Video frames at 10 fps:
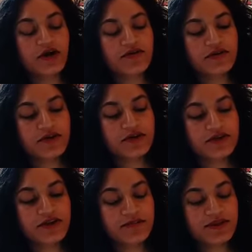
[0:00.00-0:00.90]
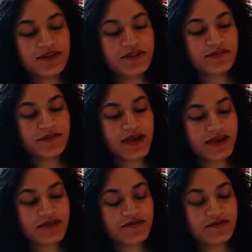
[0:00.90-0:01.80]
of a good day biscuit
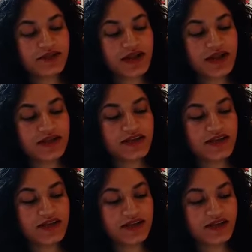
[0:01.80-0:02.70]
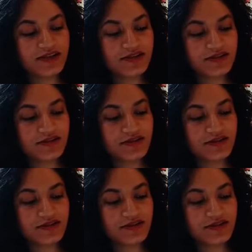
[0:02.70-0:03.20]
packet from the 1980s.